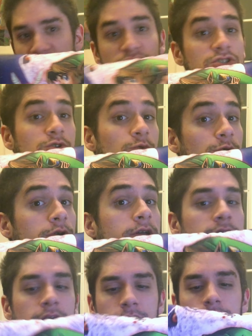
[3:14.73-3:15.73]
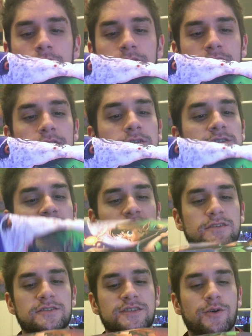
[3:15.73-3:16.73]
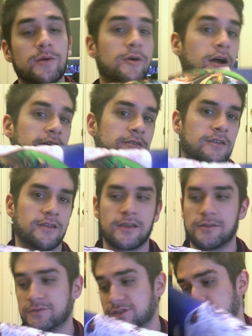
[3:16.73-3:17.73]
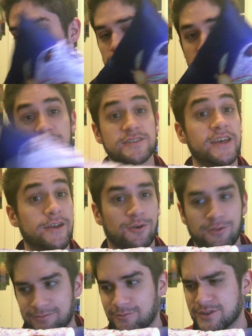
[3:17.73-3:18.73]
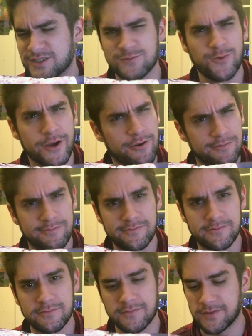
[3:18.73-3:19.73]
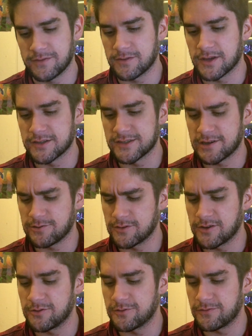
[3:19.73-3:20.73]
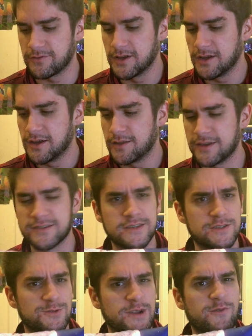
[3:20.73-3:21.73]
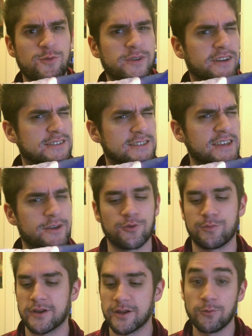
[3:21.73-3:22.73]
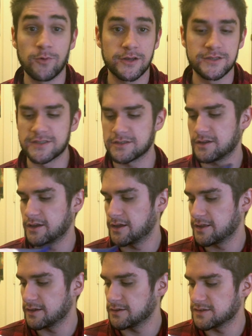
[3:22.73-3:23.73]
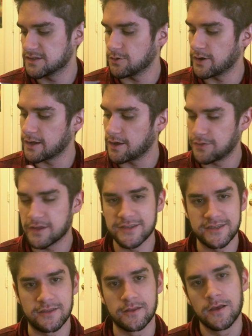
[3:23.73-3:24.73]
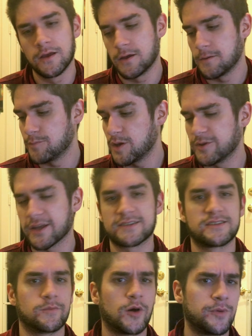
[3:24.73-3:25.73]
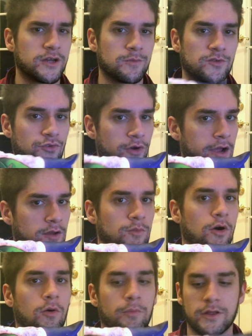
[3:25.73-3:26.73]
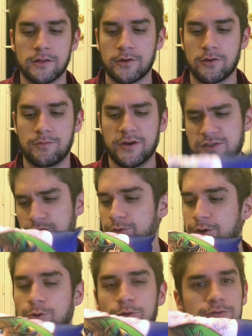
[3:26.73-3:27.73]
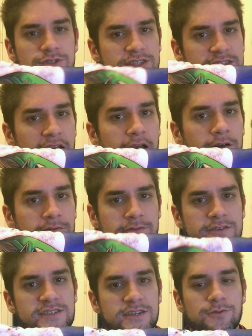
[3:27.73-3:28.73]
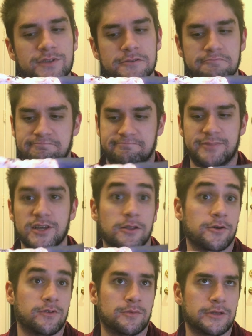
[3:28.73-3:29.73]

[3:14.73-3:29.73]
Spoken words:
Screw it, I want this. So I bought it, and it was on sale, which is weird because I don't know if these things would ever be on sale, but it was, and so I got this, and maybe next time I'll pick up a Dragon Ball pillow. But it's really cool just to have a Zelda pillow.